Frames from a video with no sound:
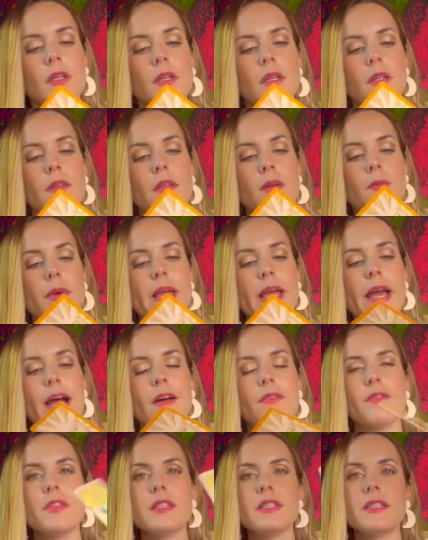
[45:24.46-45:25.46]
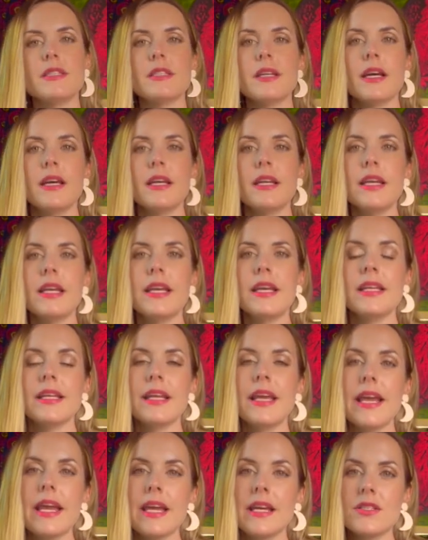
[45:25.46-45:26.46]
Then we have the sun in
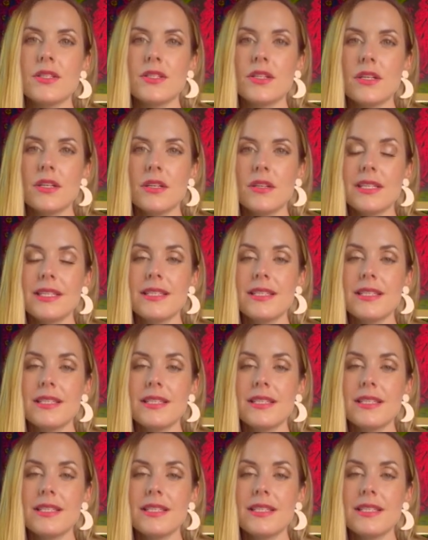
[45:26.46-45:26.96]
Cancer.